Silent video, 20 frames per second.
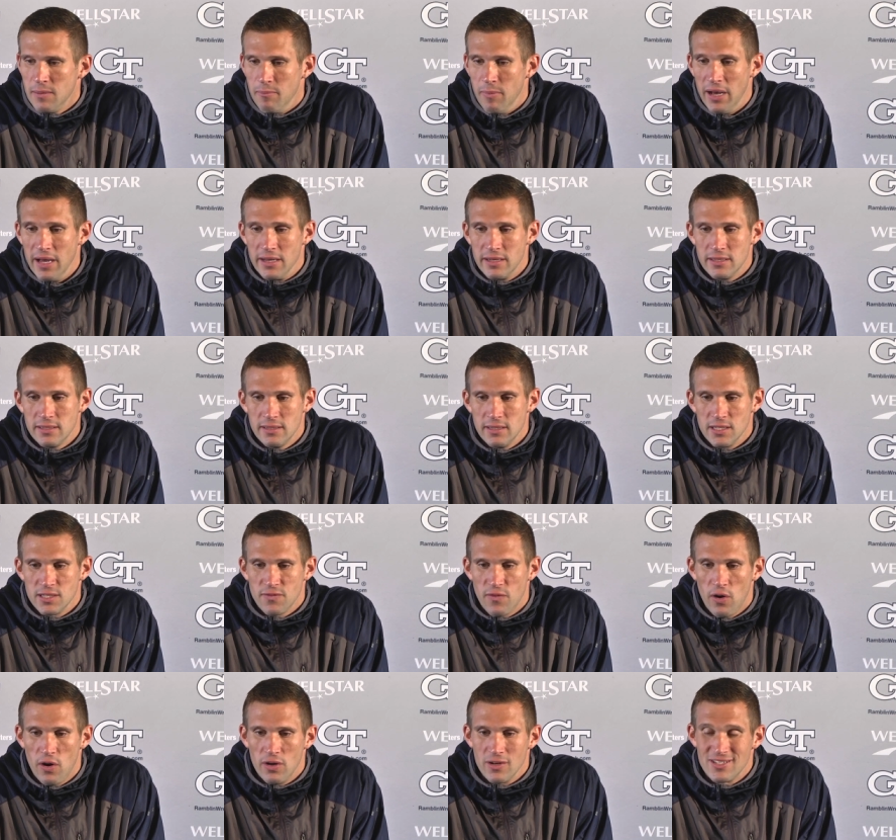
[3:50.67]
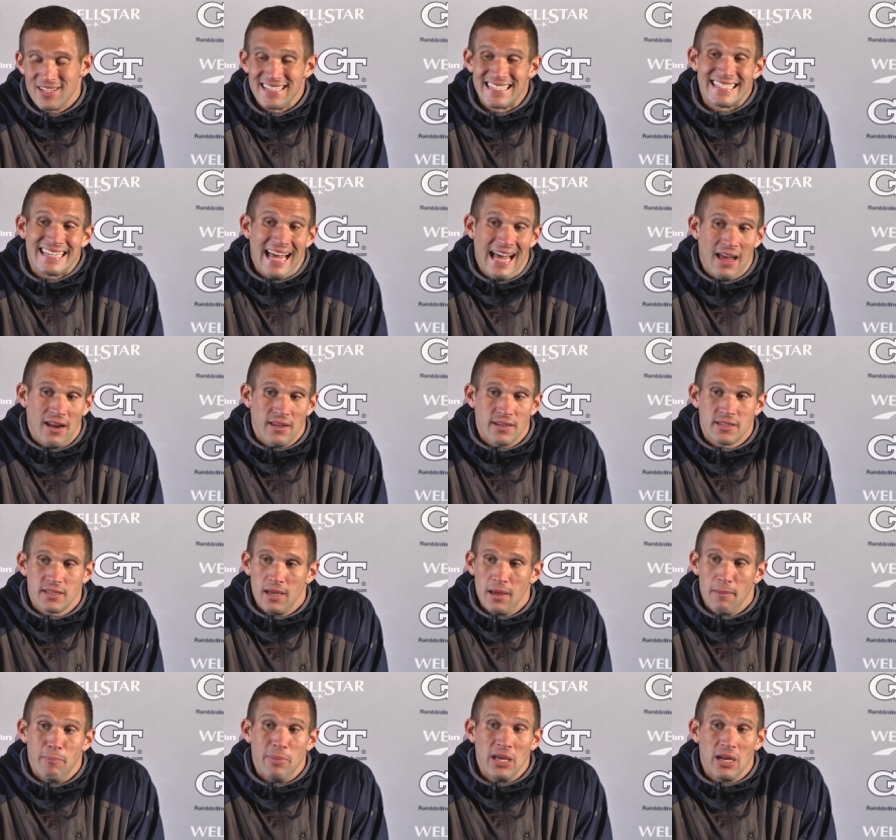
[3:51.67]
But as far as just talent,
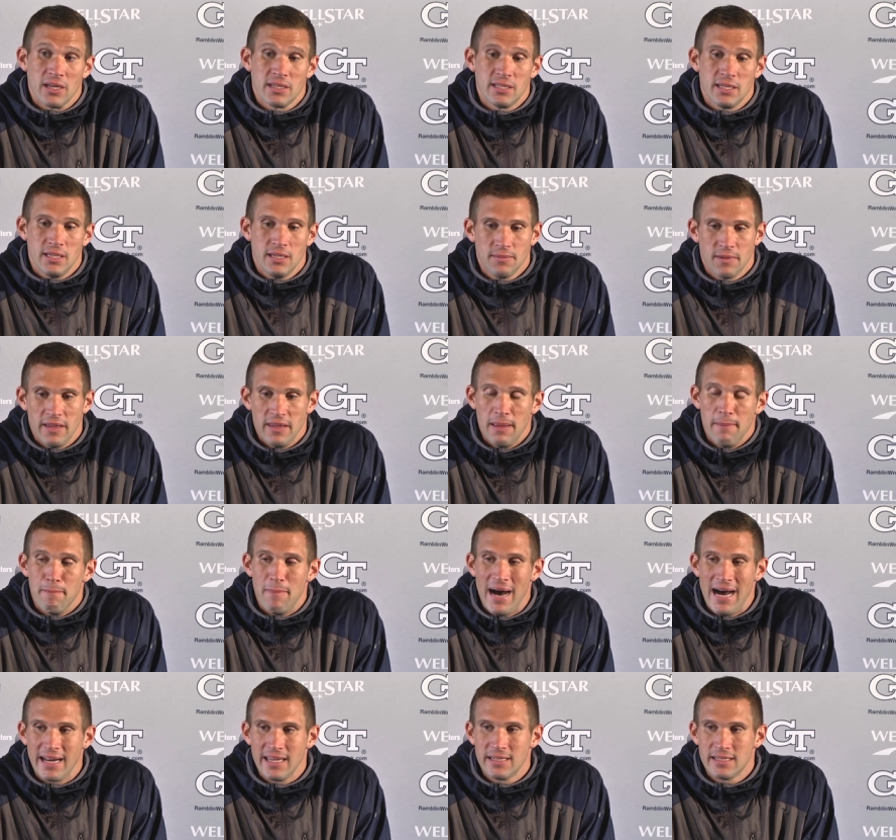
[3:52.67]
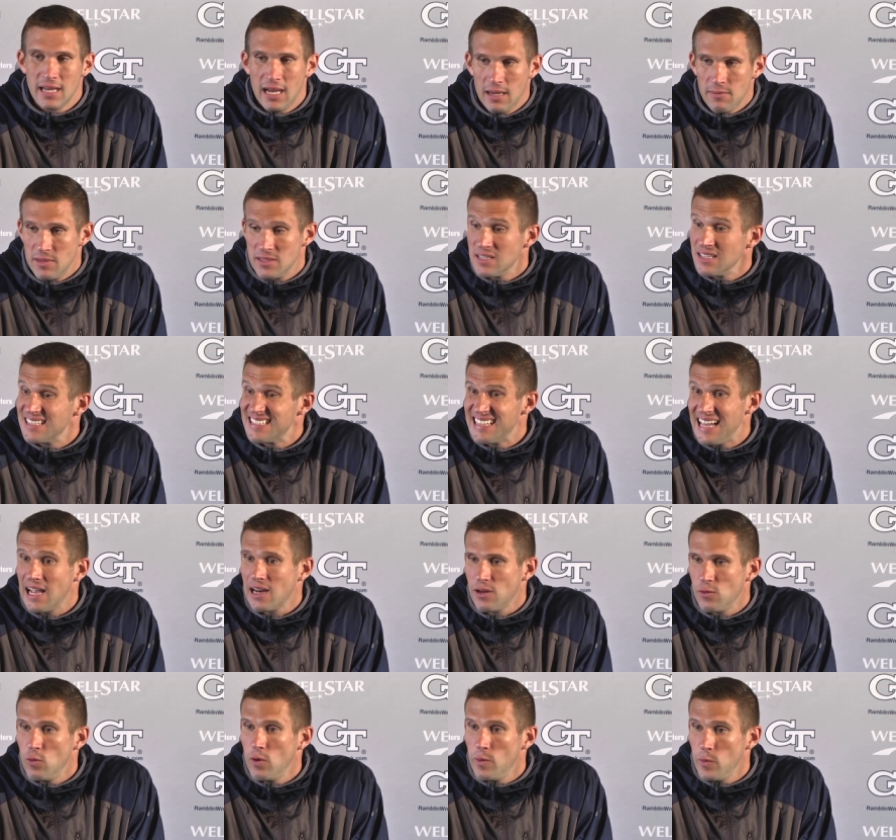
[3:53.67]
ability, and then body type, that's
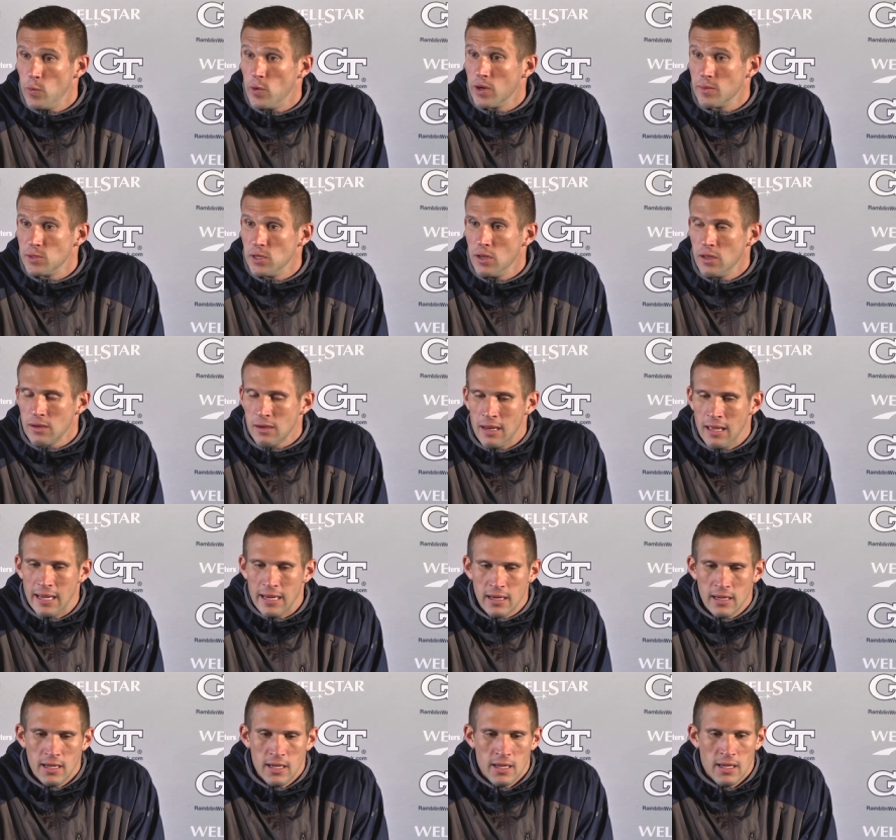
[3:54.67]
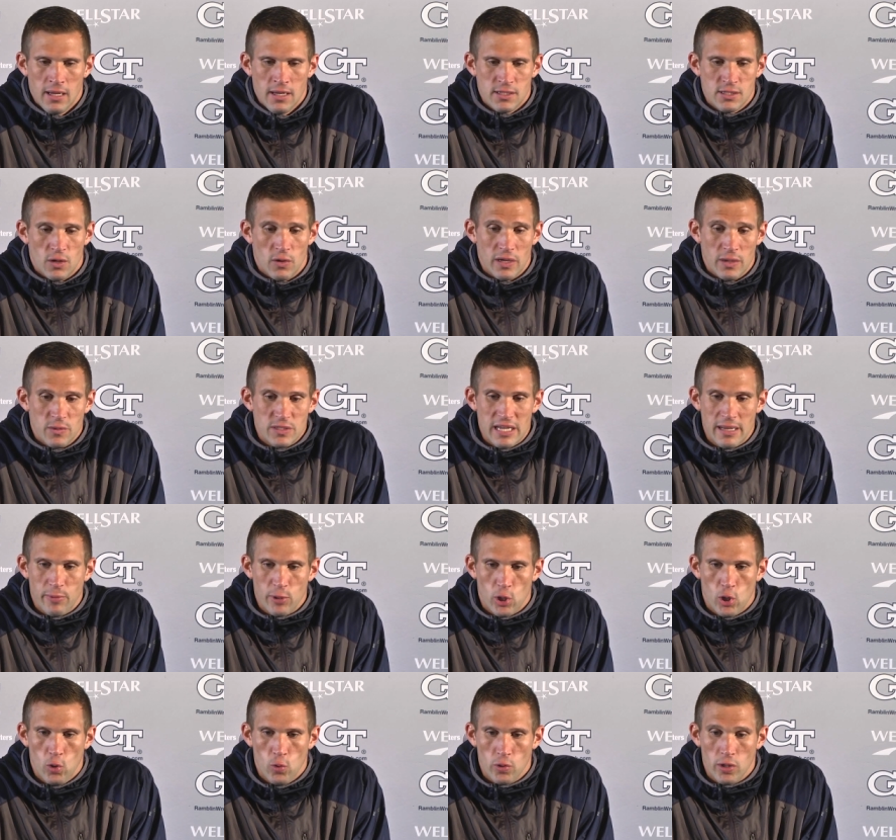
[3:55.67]
exactly what we want him to look like. So he was
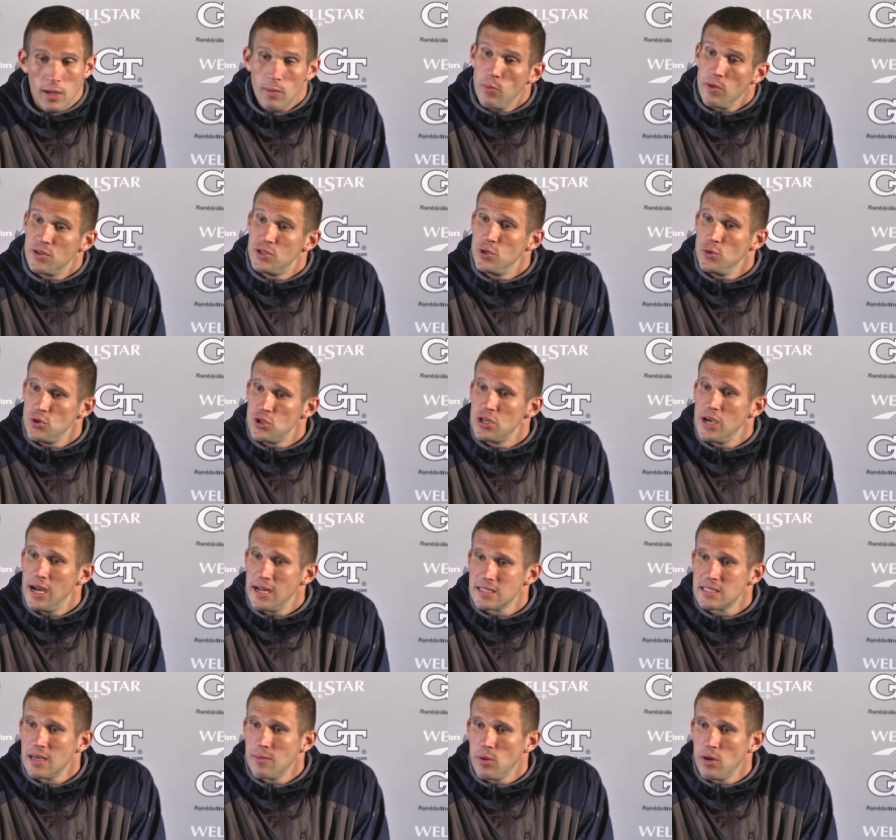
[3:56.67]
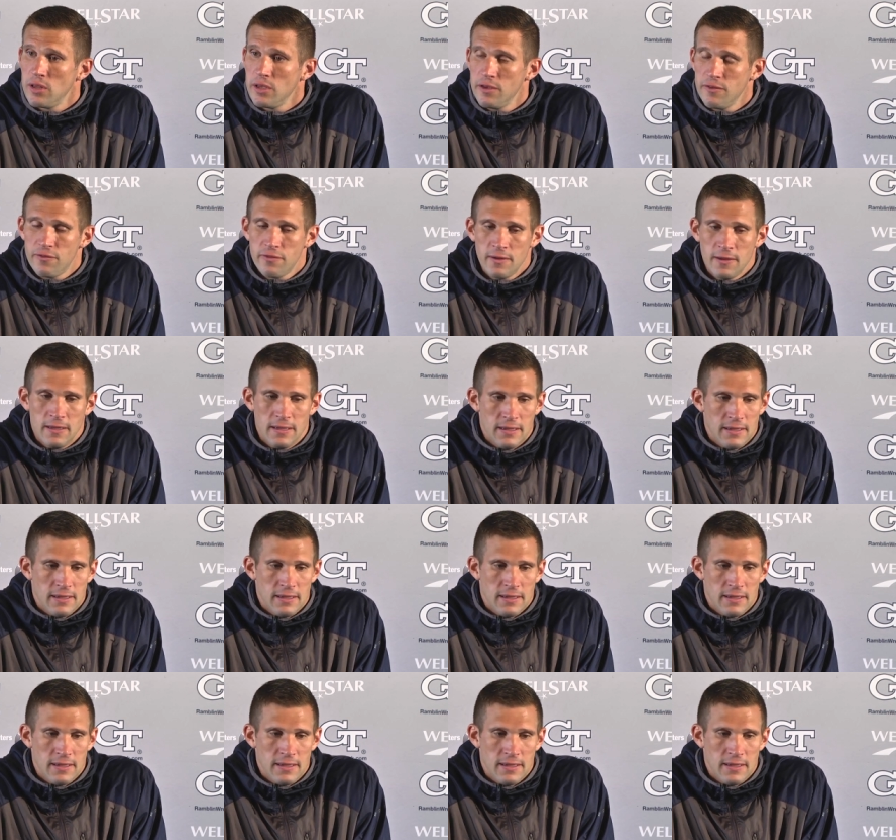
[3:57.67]
able to hold up with two shots, I believe.